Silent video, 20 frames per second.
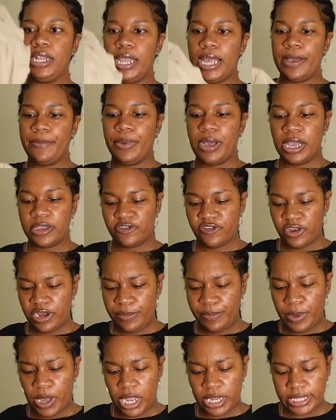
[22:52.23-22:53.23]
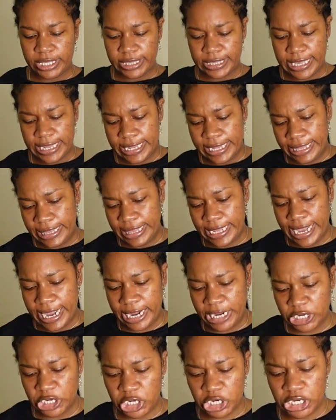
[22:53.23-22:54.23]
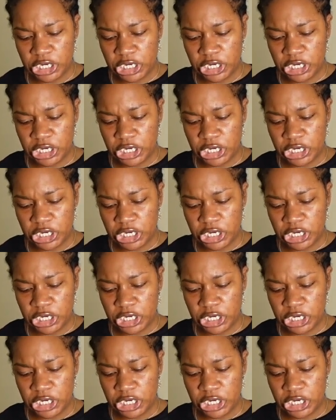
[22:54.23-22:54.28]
I've actually bought this in large.